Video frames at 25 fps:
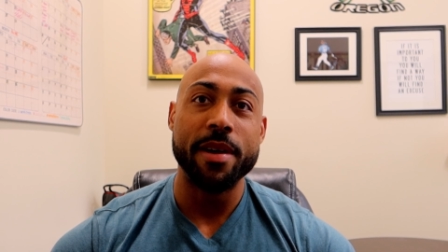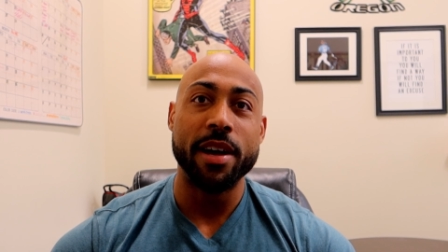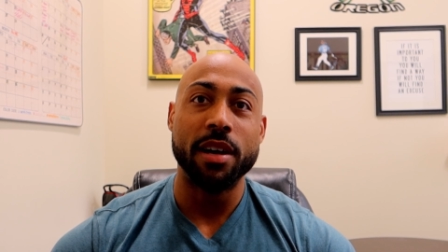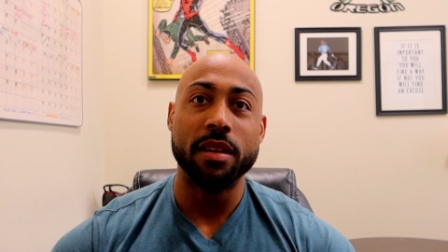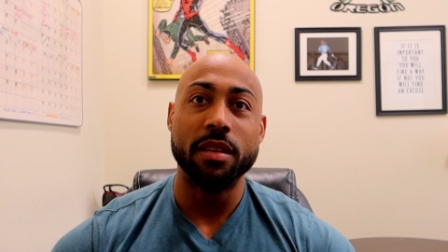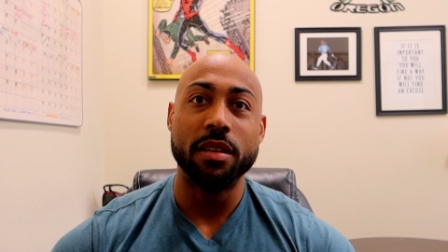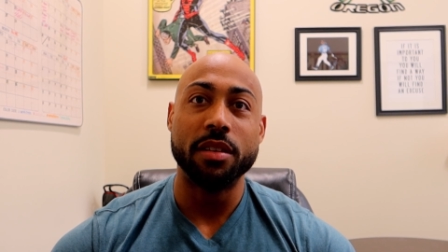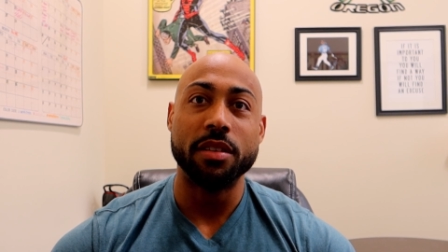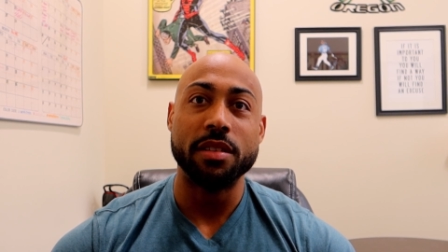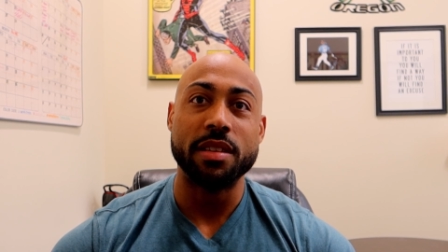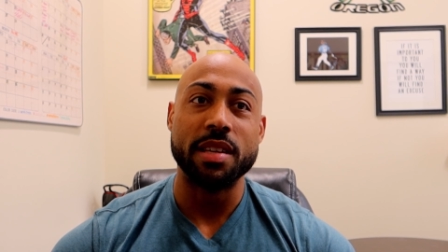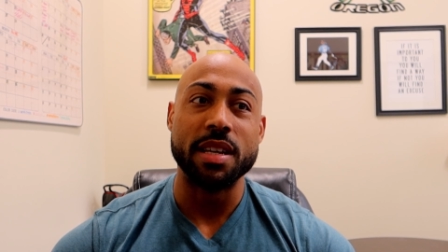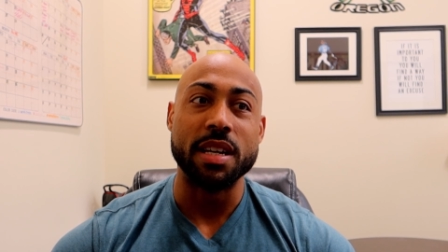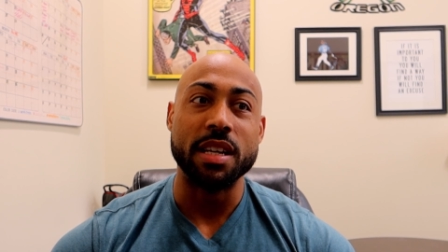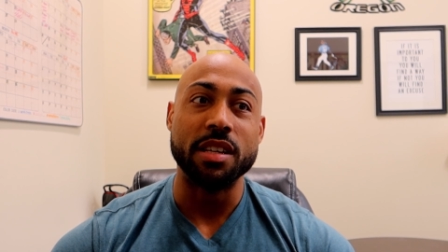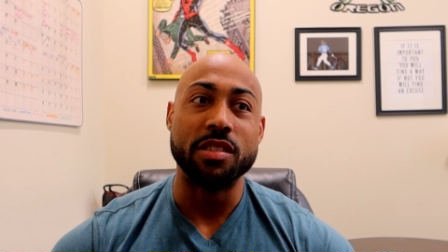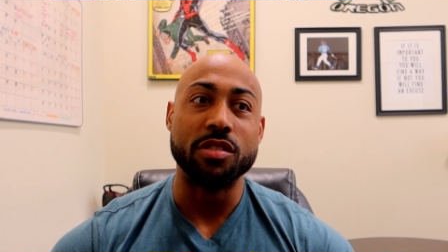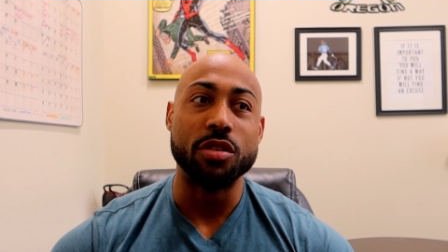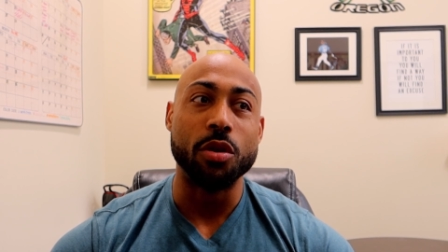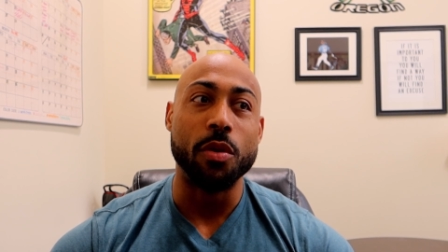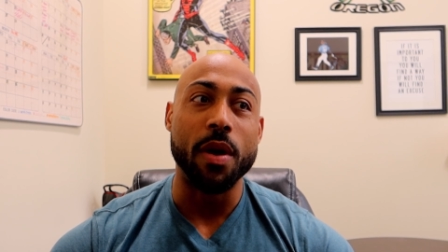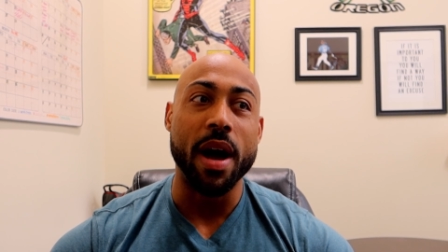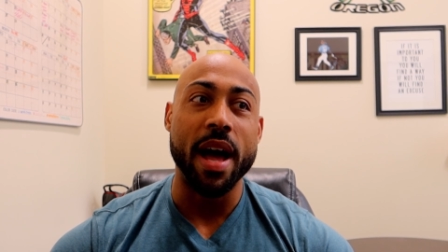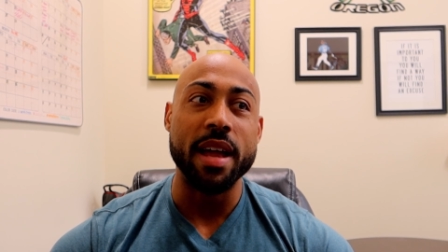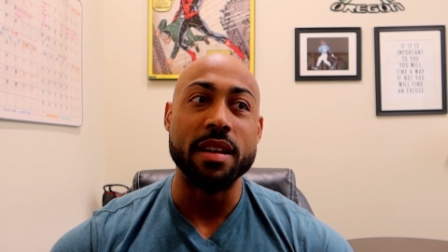out a little tinny.
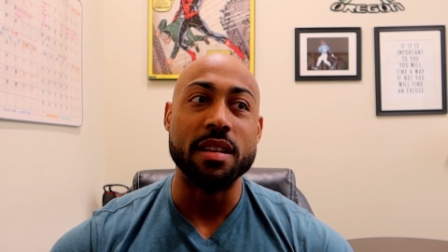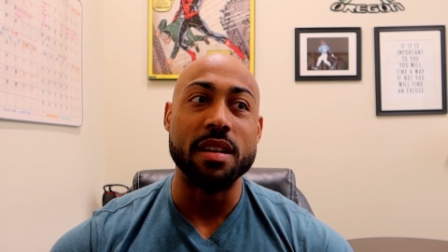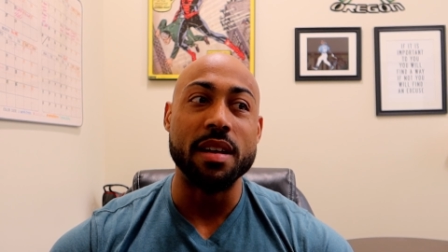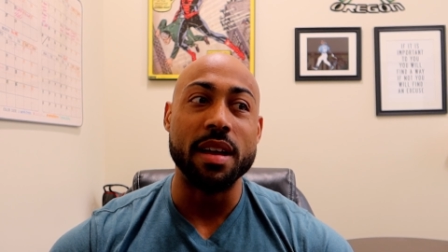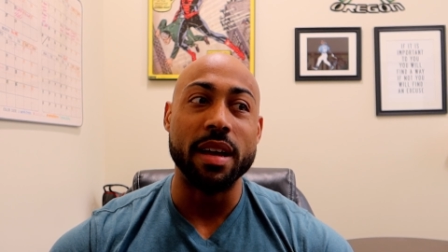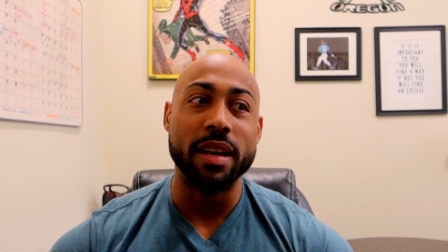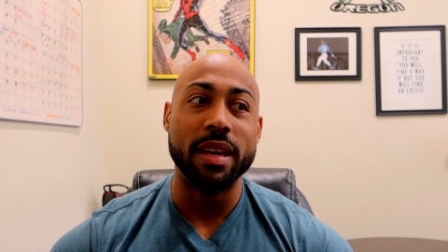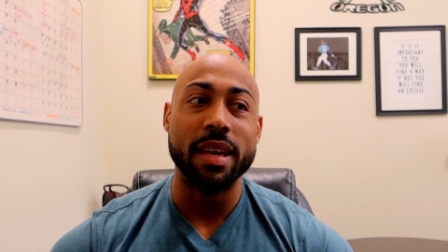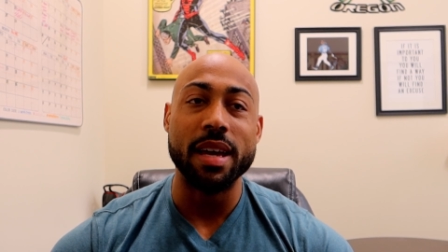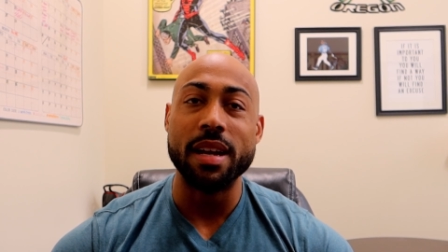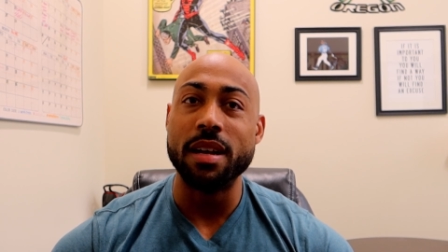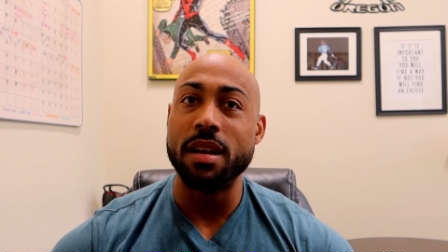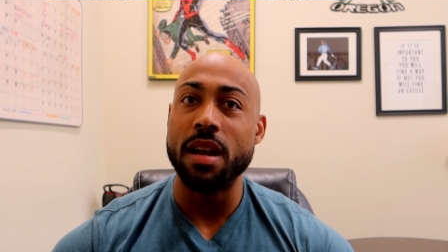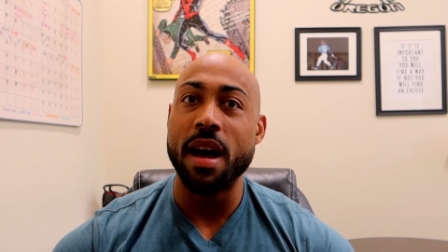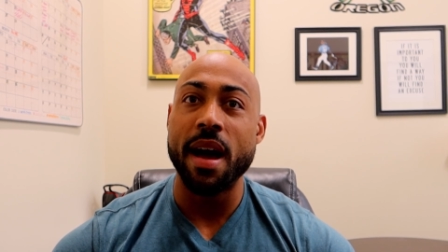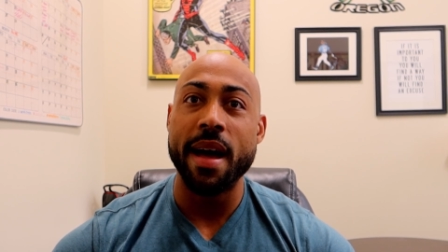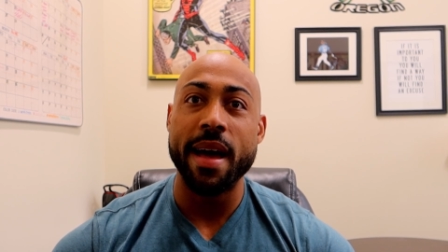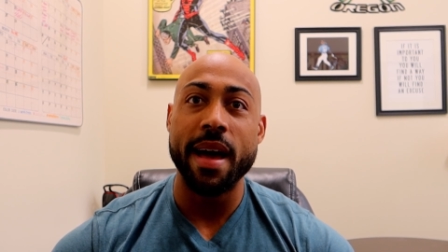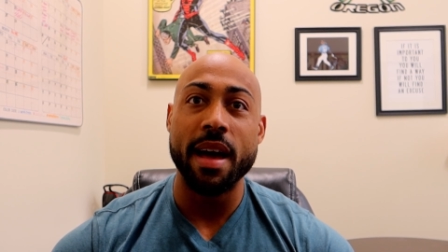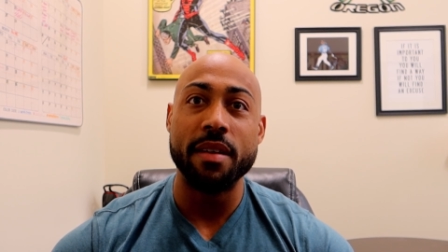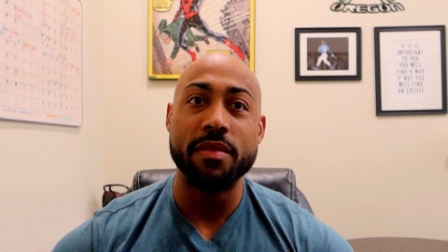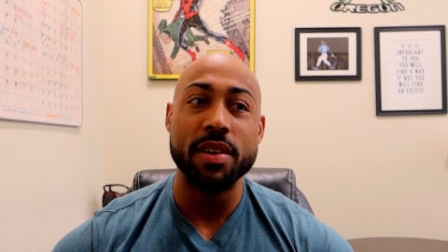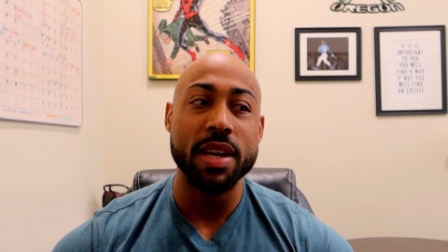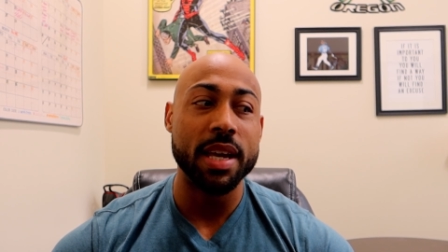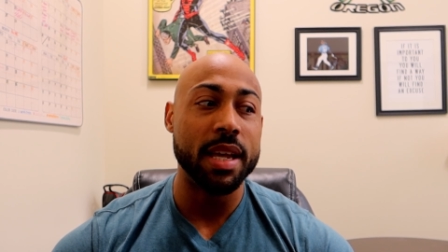So again, not
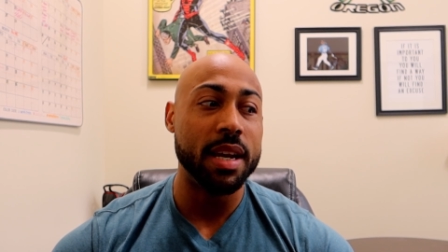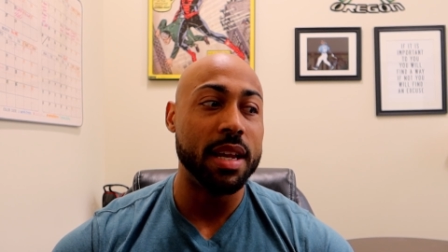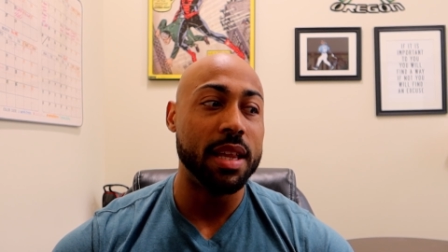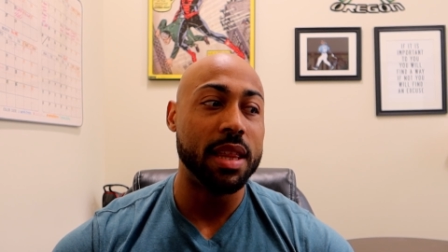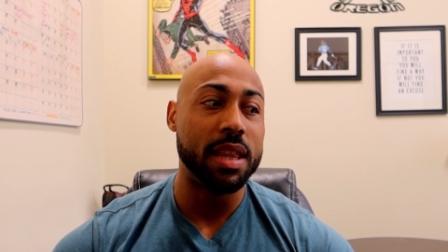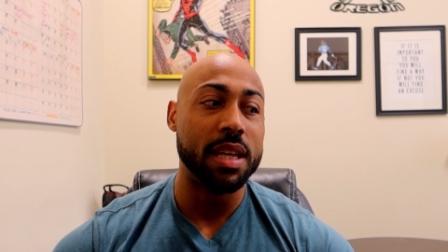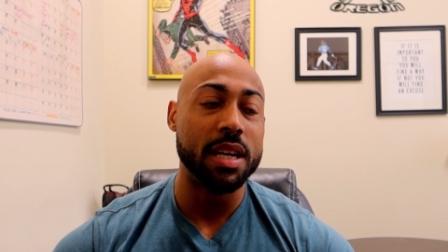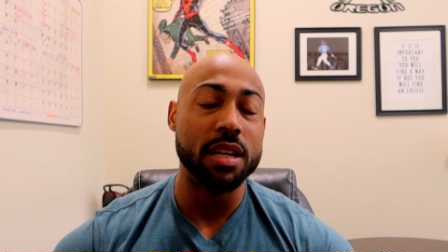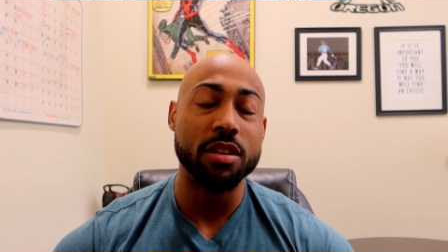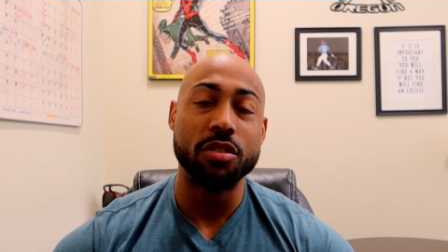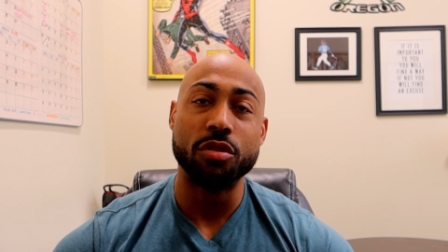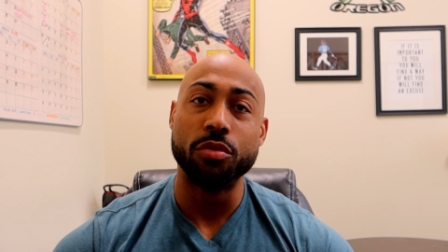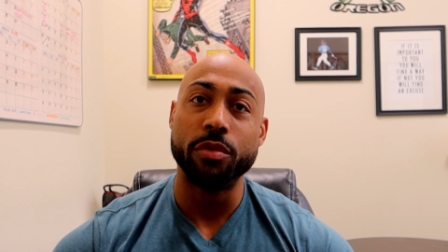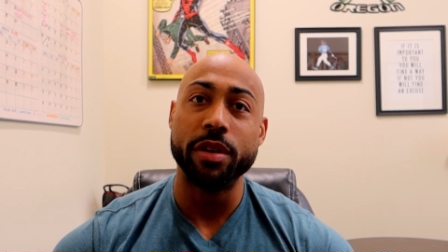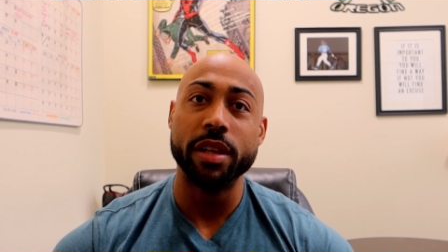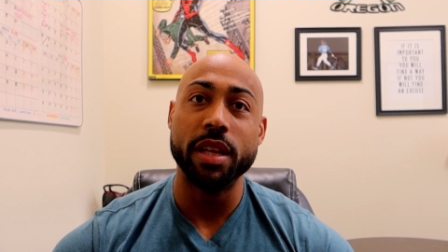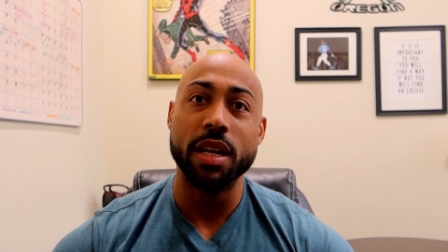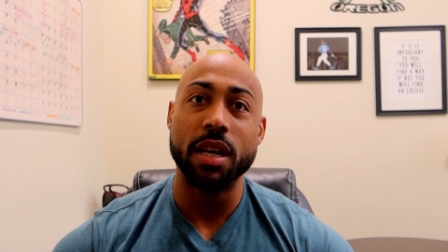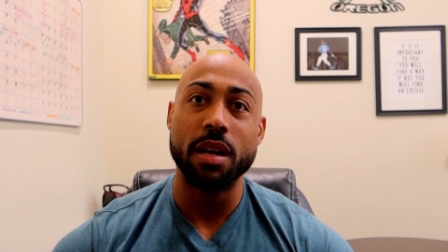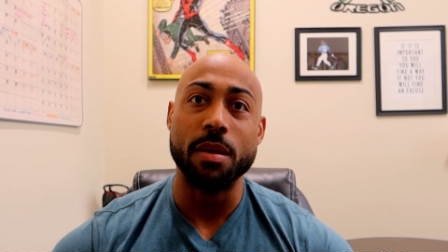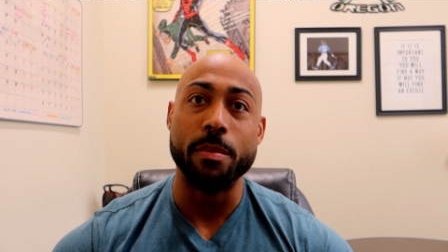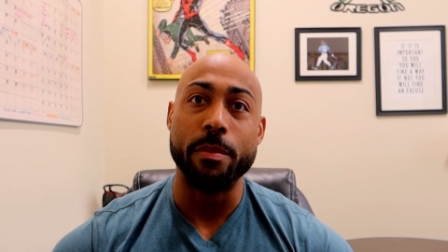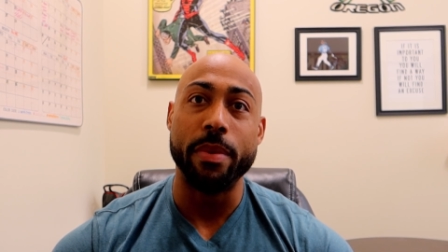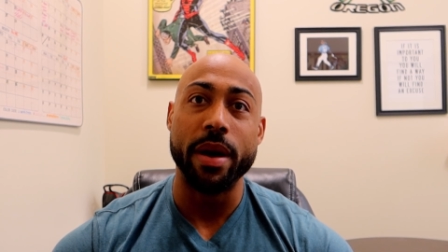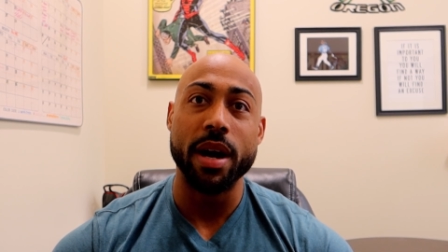having anything to
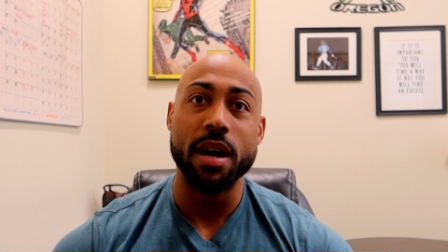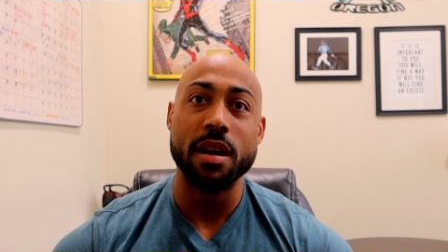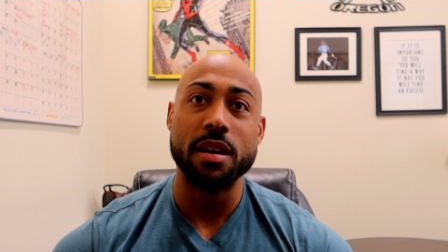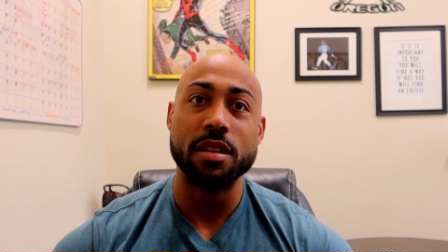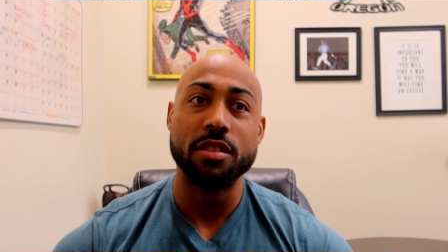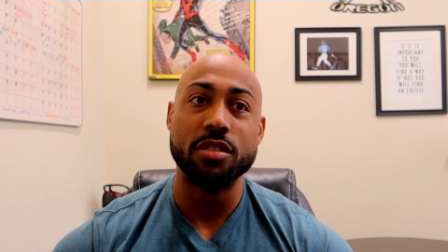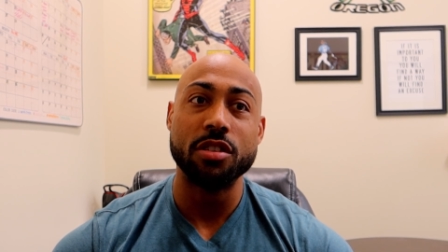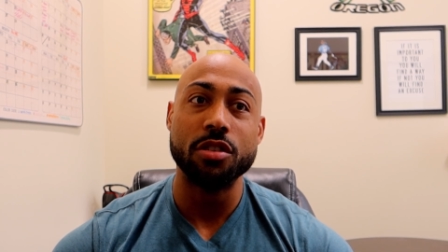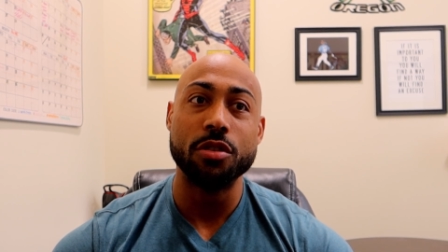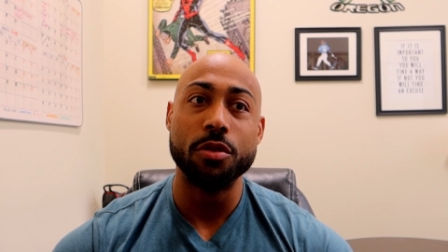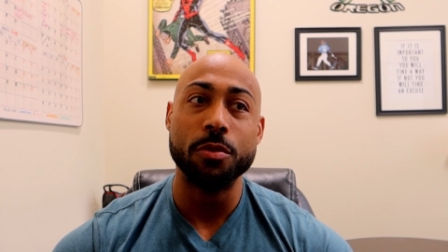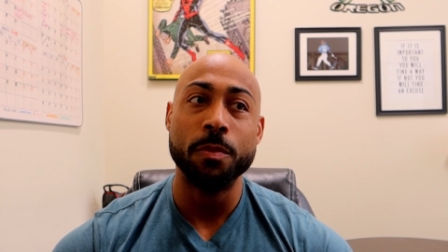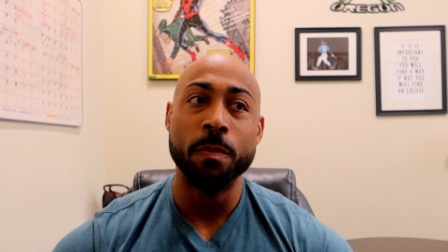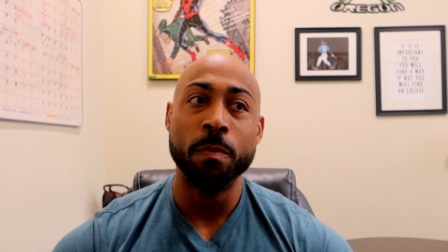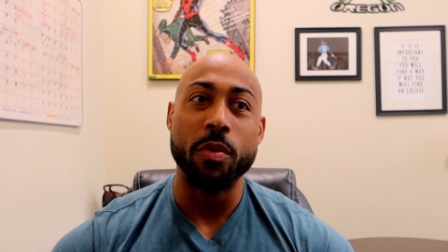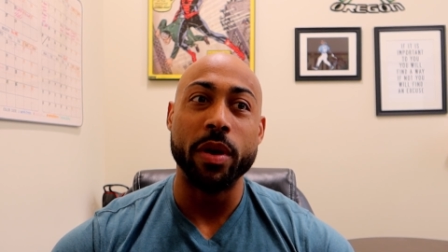really compare it to.